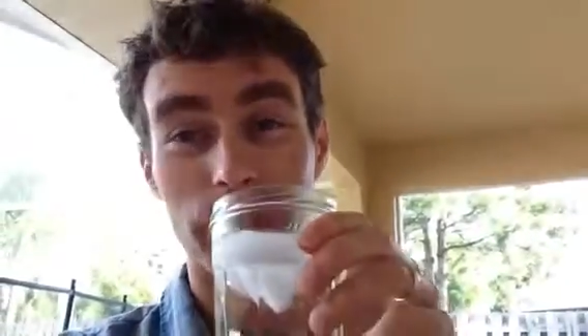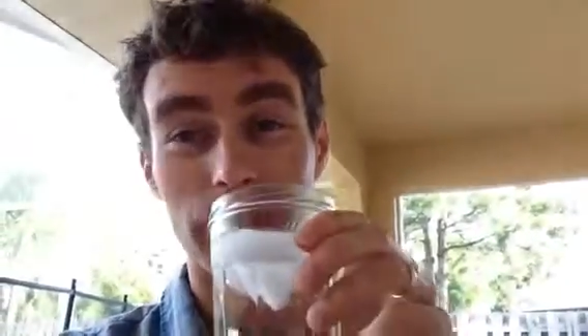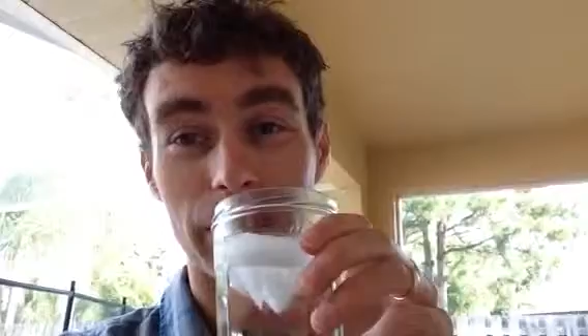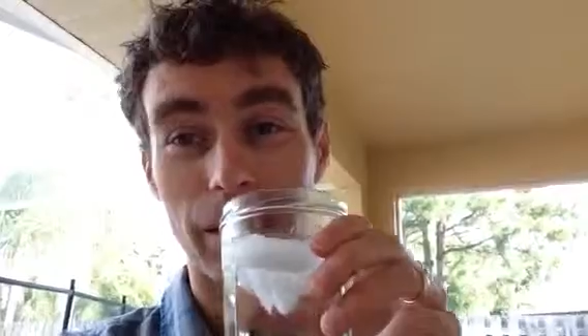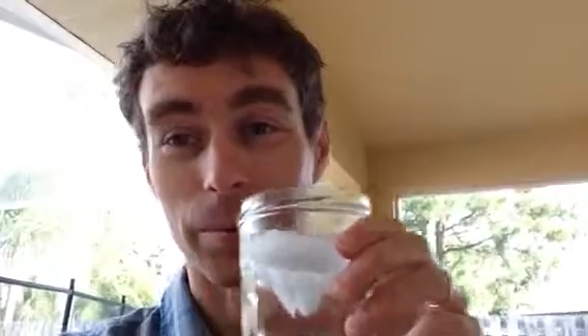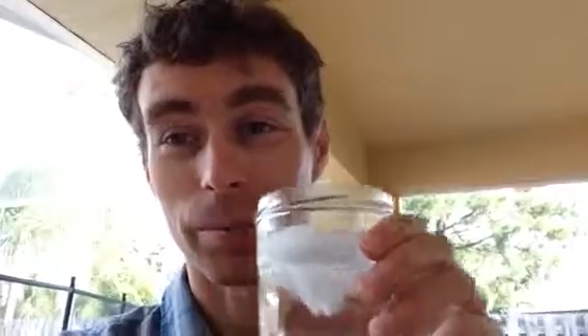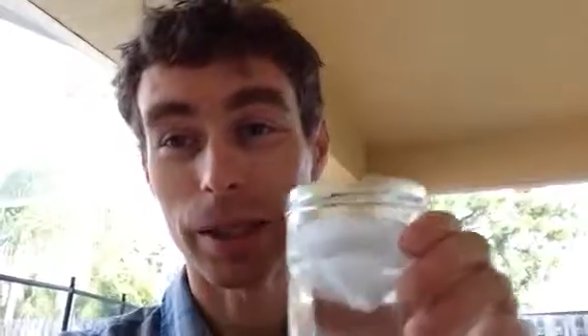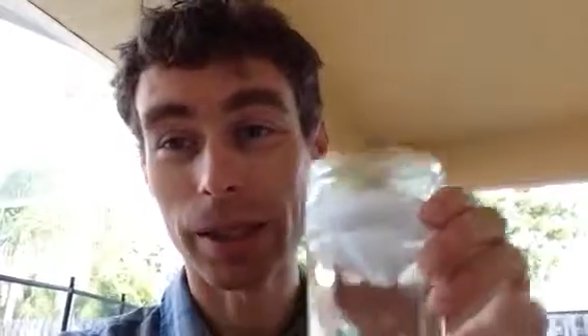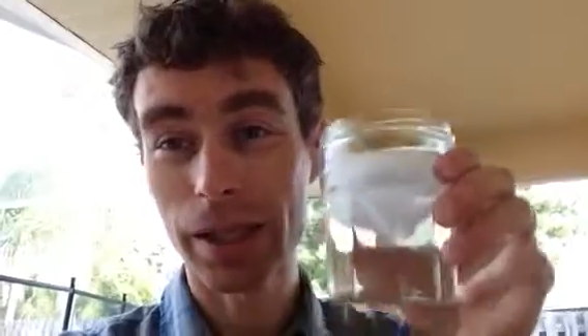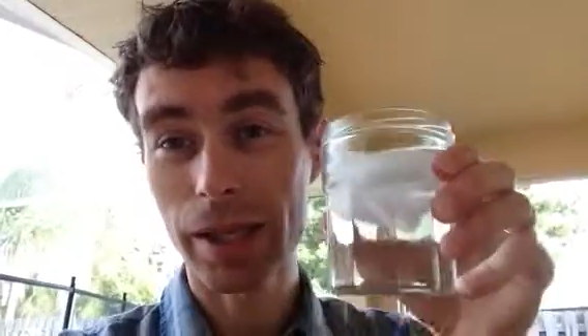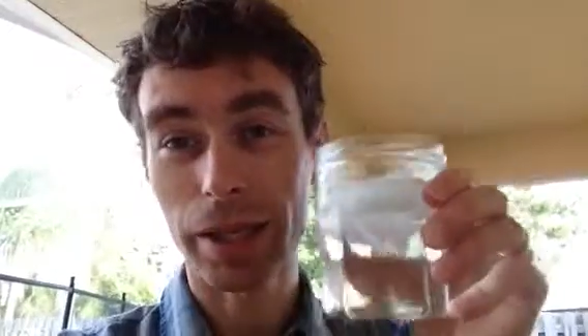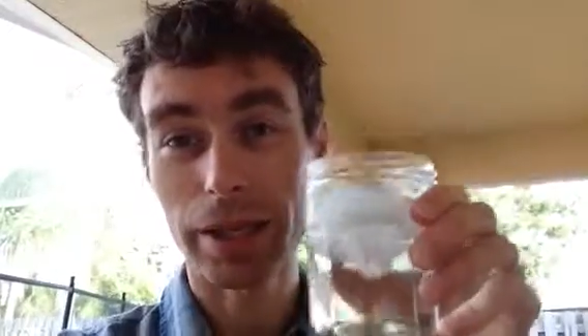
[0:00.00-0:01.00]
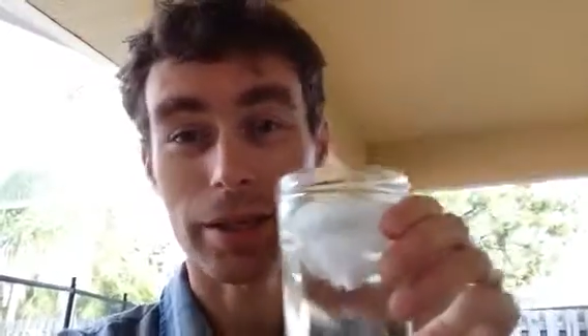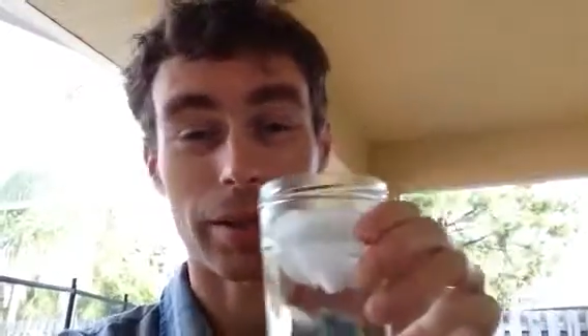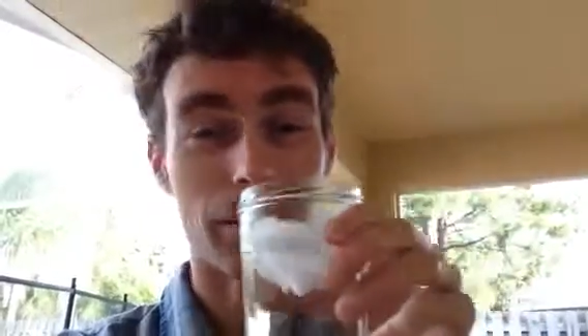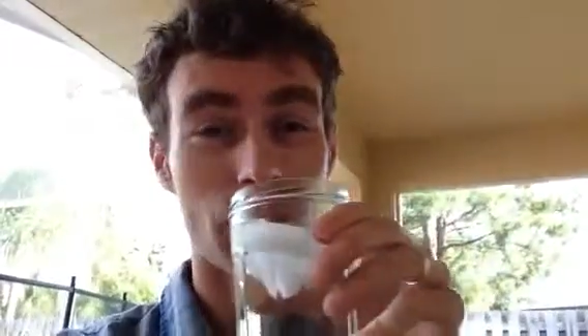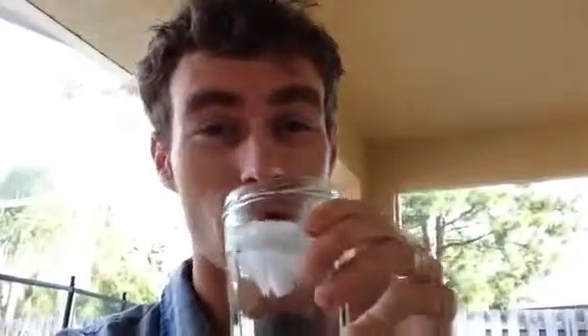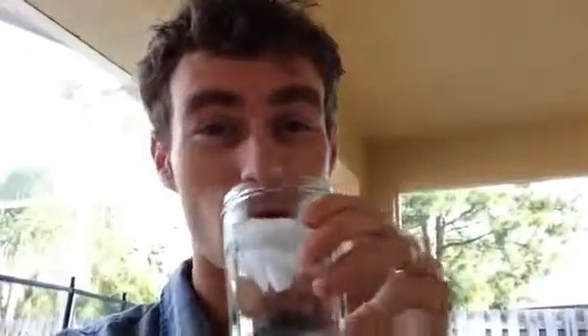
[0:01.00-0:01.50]
be dumping
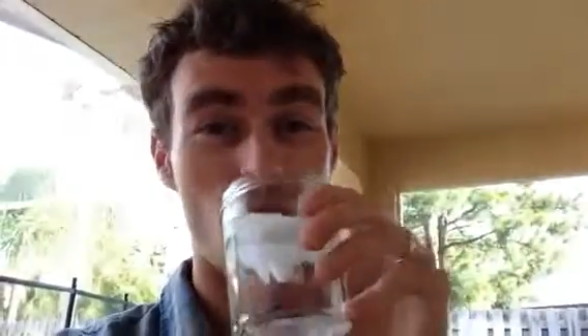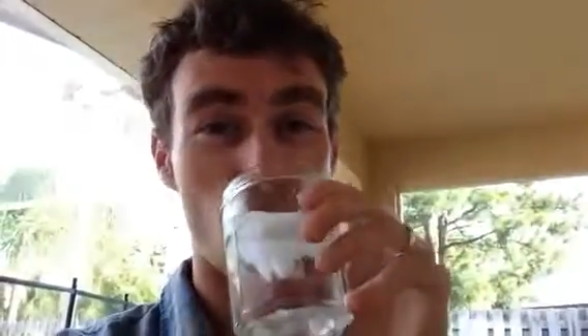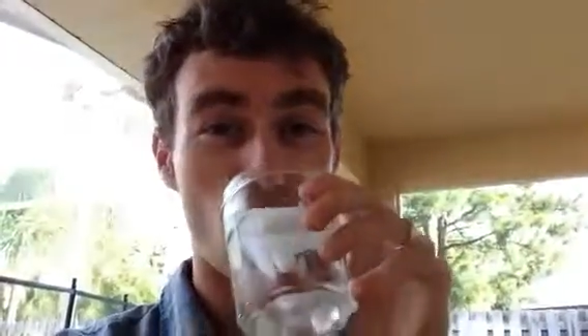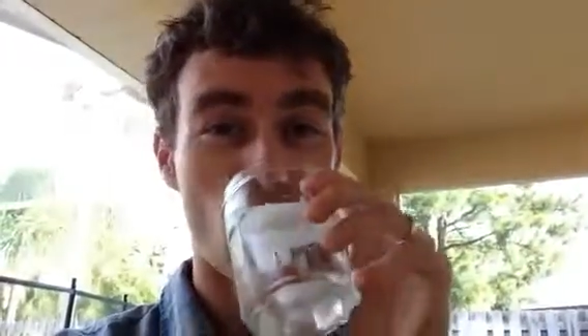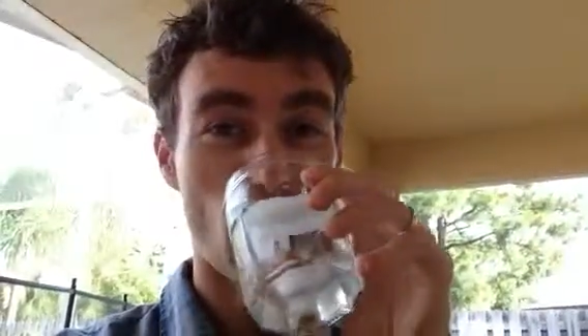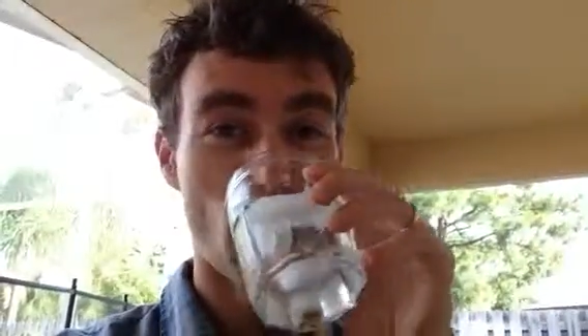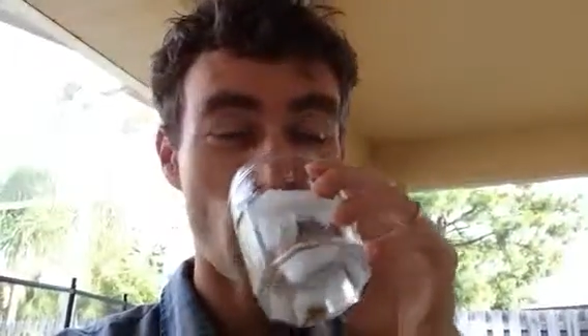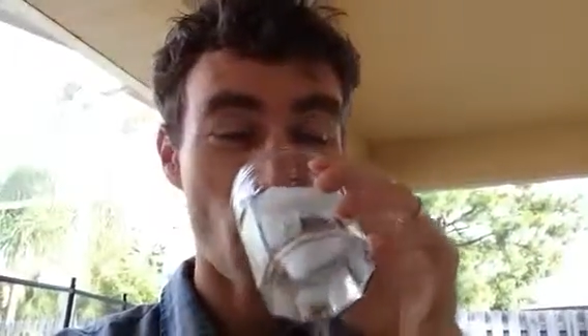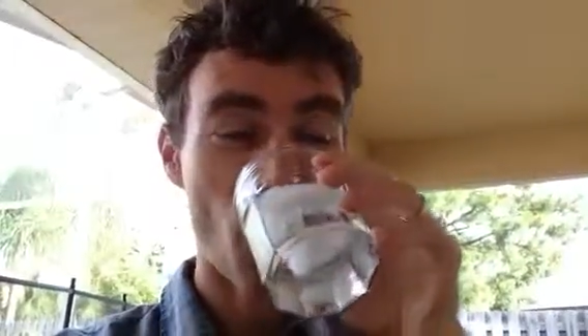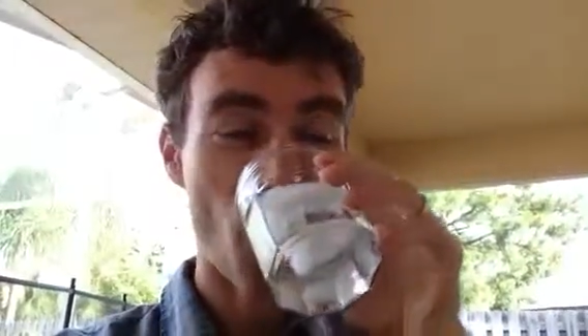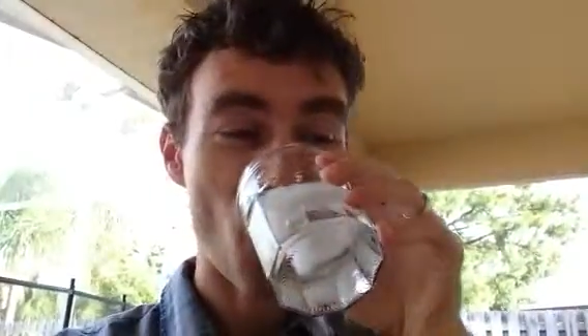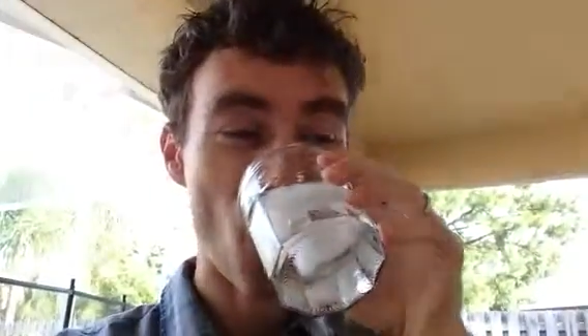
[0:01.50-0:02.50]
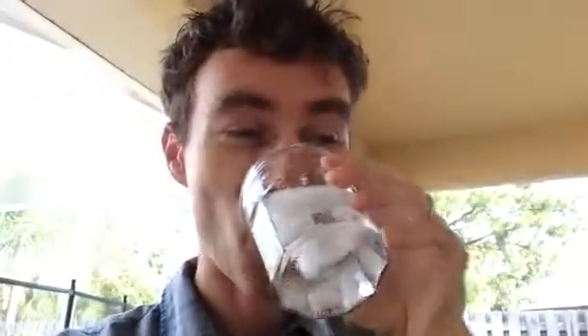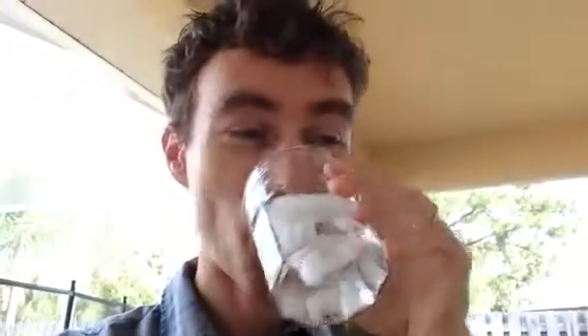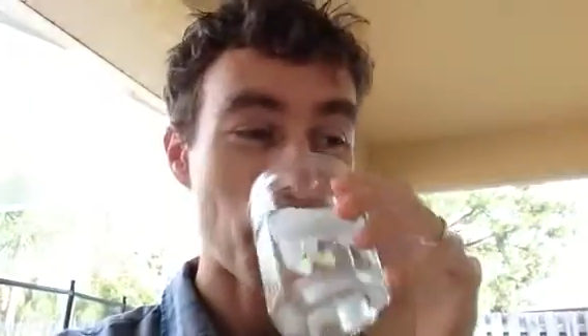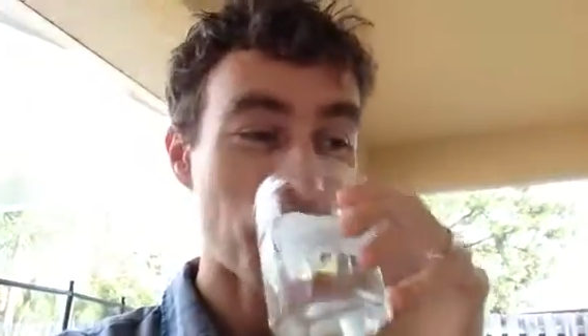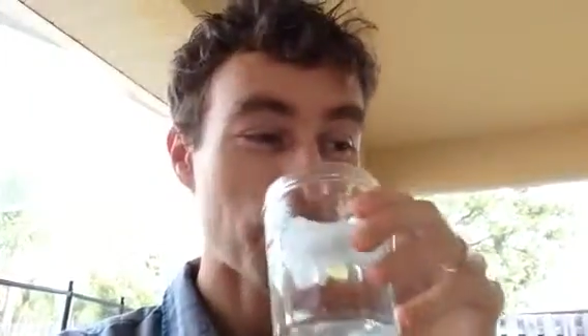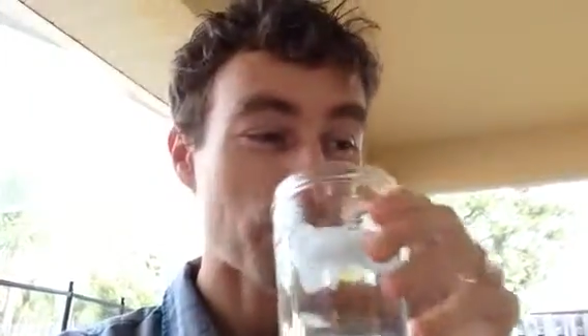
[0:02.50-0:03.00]

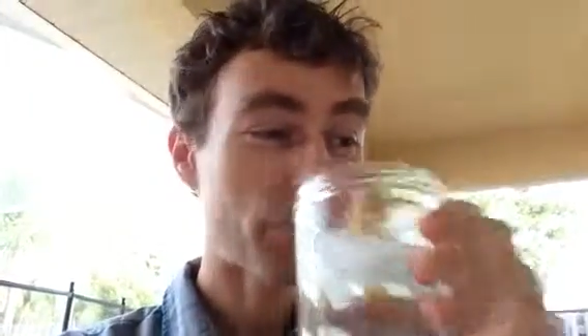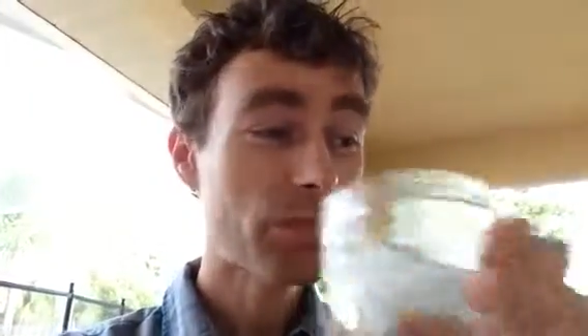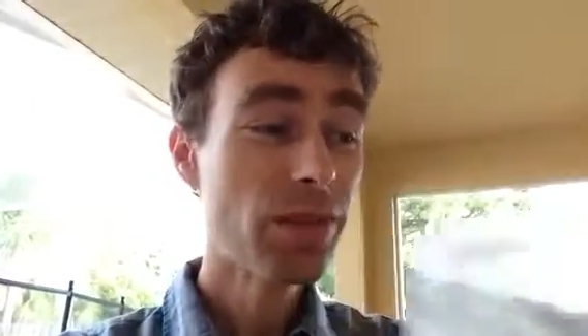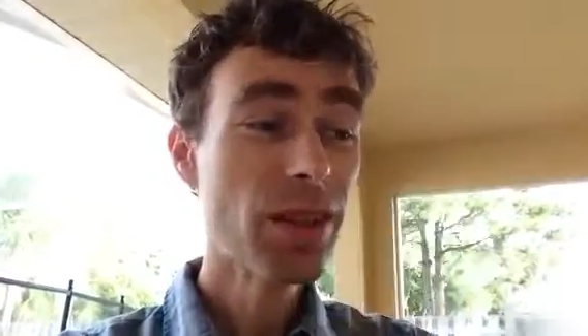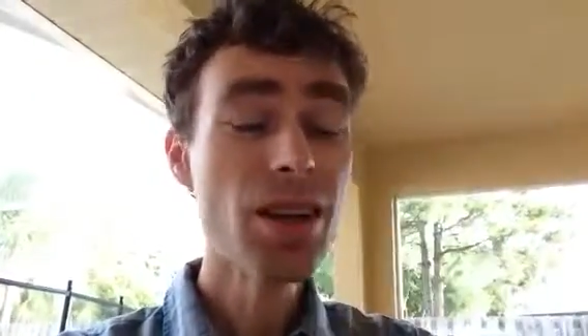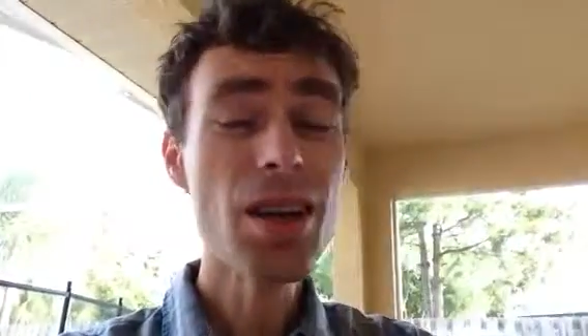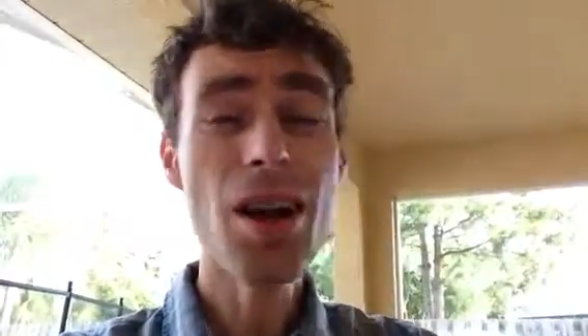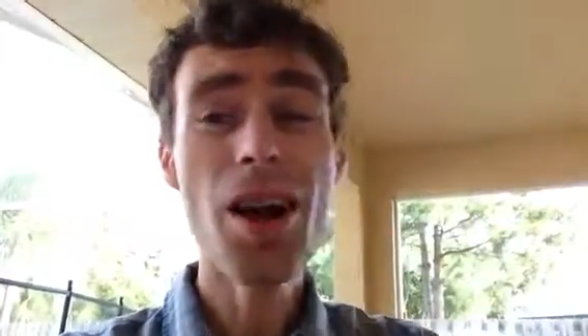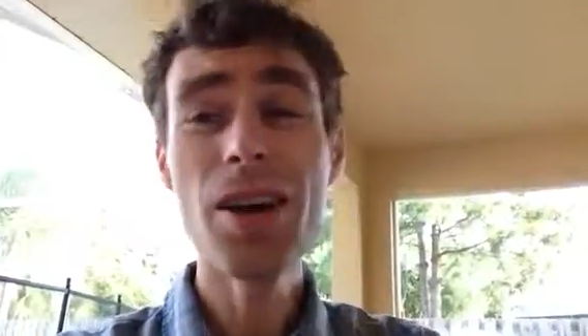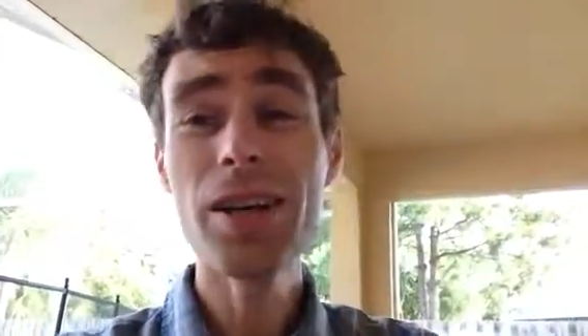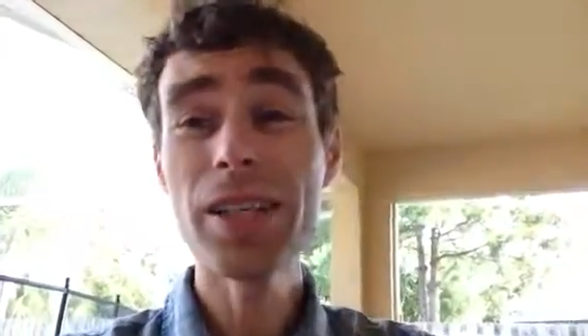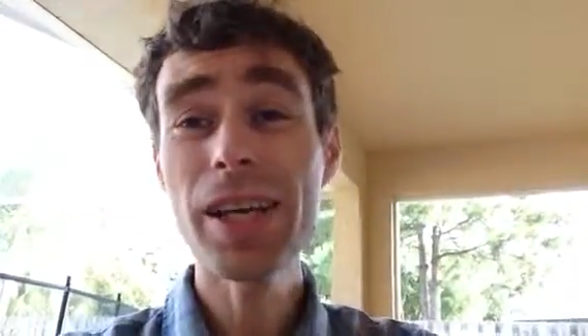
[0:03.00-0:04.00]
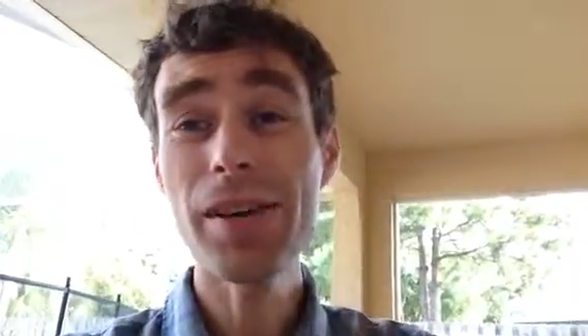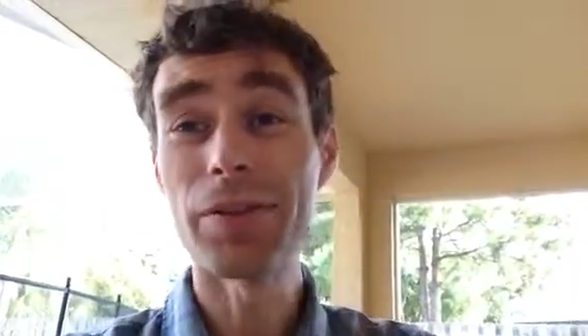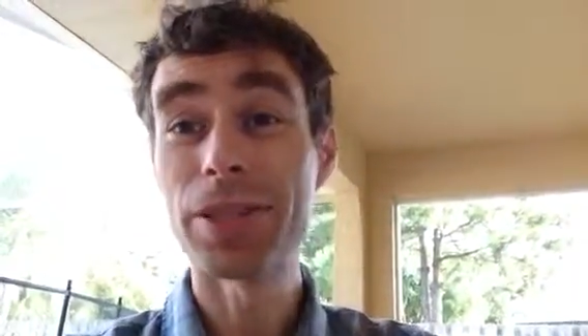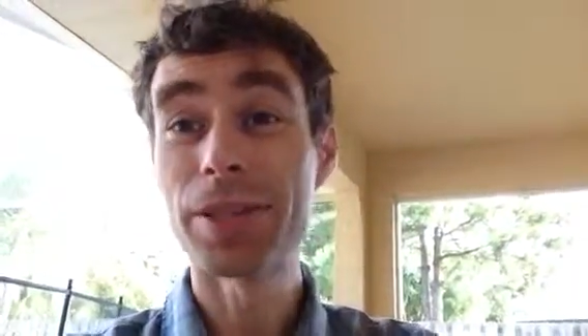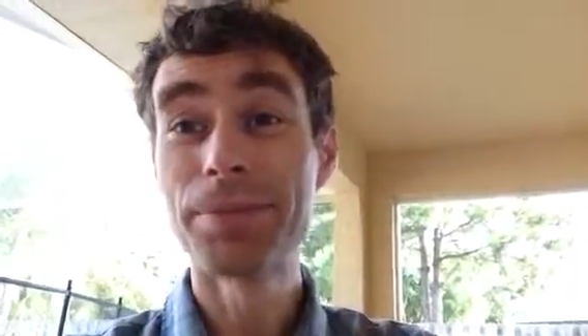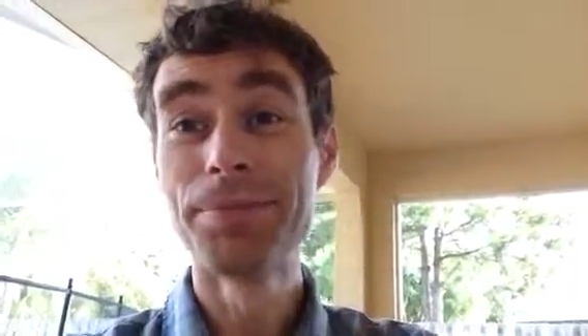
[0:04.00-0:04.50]
this on
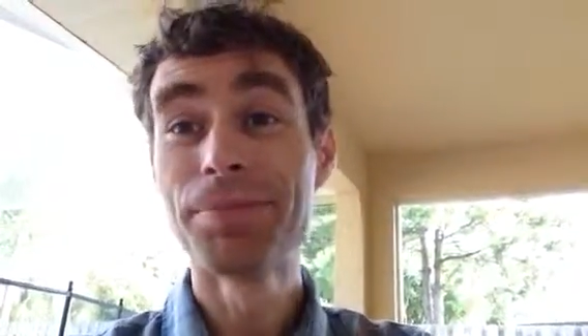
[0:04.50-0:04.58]
ourselves.